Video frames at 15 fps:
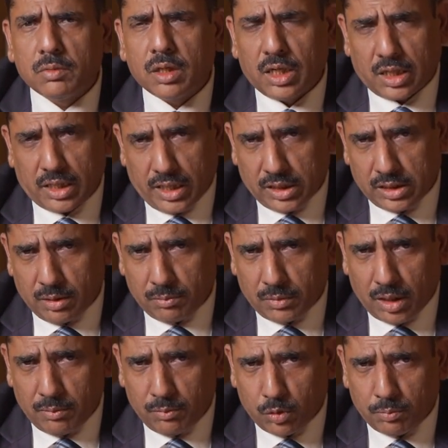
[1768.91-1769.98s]
It will take some
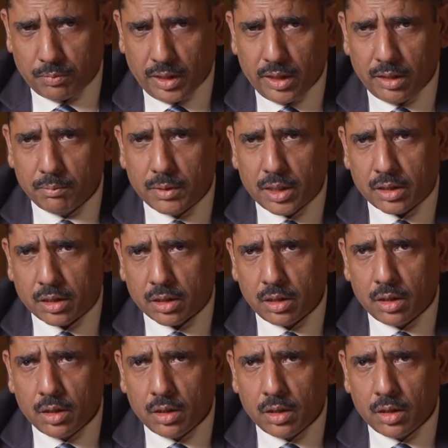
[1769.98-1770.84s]
time to build, but